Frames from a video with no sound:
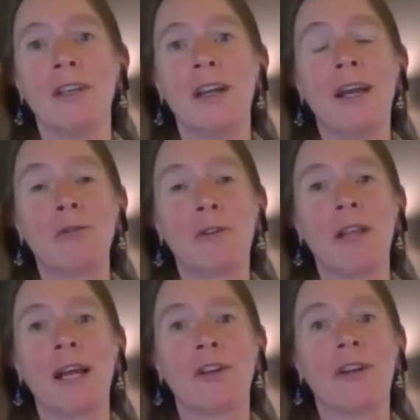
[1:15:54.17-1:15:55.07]
and
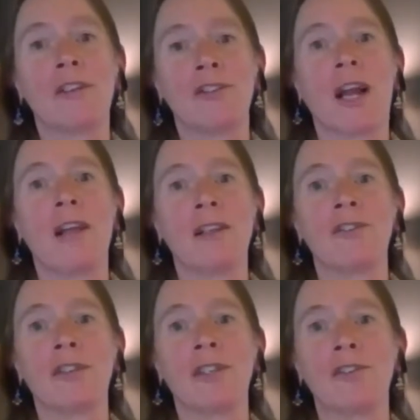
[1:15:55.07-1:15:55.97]
reflect on the
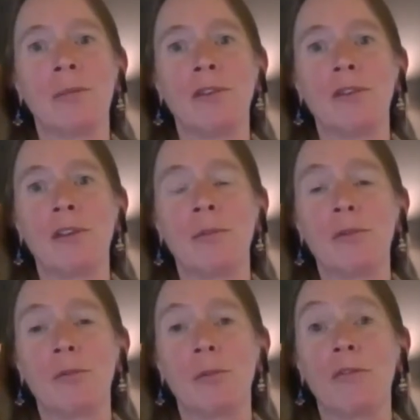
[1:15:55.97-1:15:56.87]
challenge that Tim has
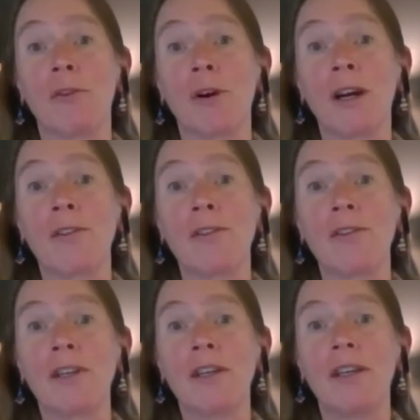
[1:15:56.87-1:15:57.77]
put before us